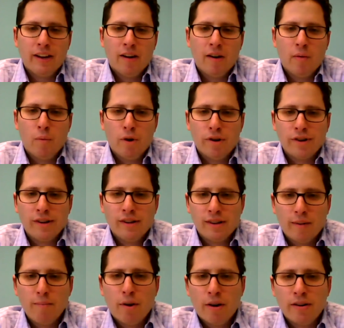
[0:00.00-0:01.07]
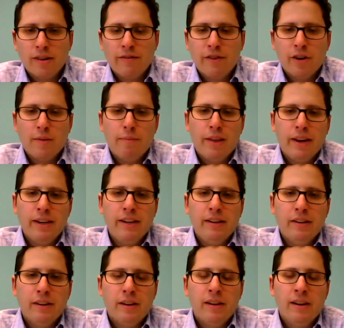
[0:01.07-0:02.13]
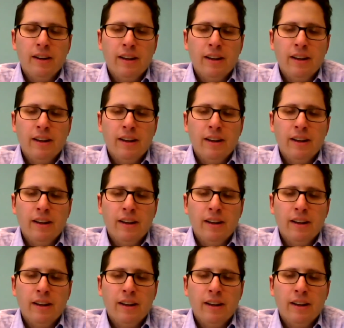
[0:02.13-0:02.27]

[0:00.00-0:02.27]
are worse in some parts of Europe than here.